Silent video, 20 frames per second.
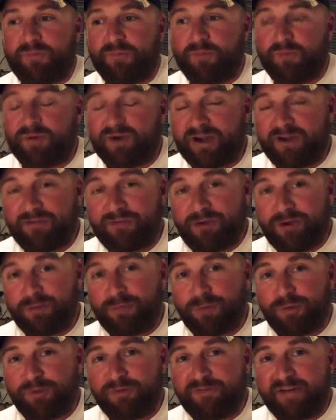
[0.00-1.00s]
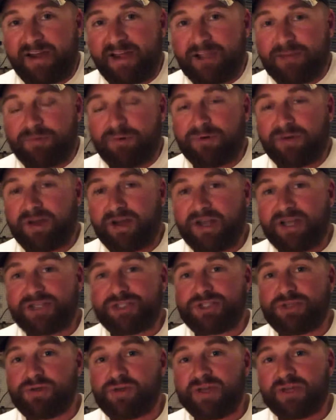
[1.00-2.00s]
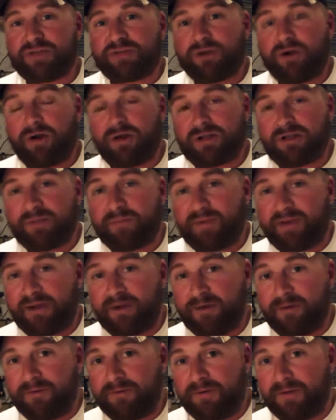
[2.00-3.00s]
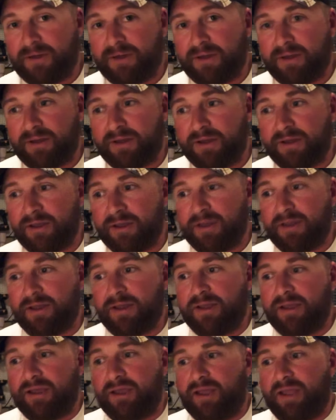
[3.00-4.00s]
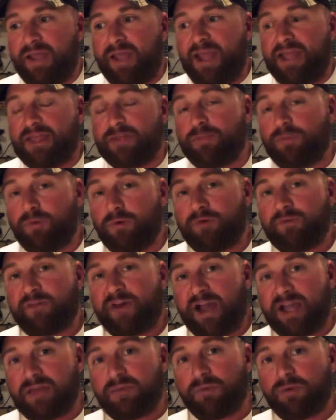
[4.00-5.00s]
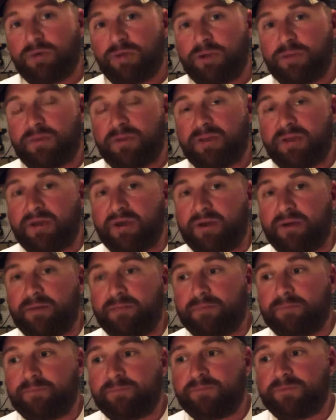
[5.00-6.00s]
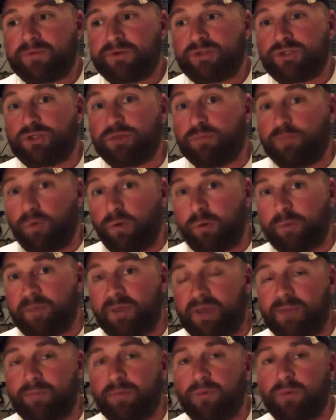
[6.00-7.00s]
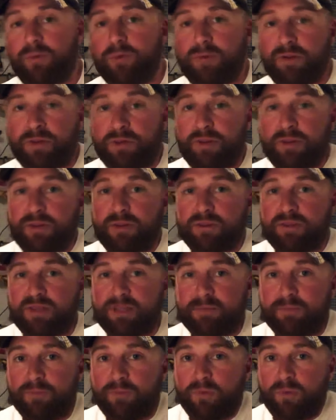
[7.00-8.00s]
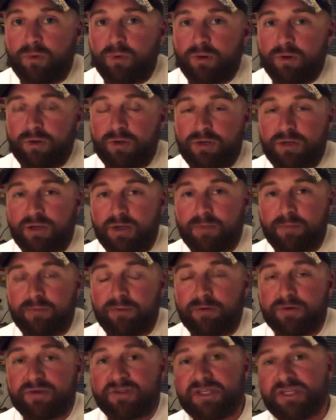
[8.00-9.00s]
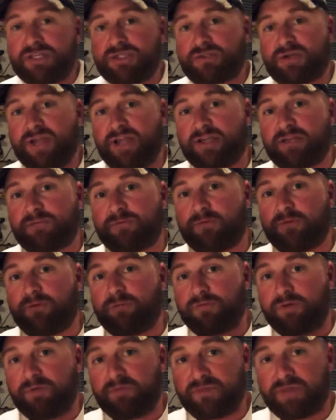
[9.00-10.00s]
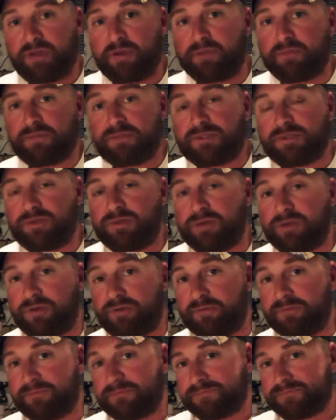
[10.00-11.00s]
Whenever you're more valuable, guys, you get talked about. And the more valuable you become to more people, the more numbers get transferred from them to you.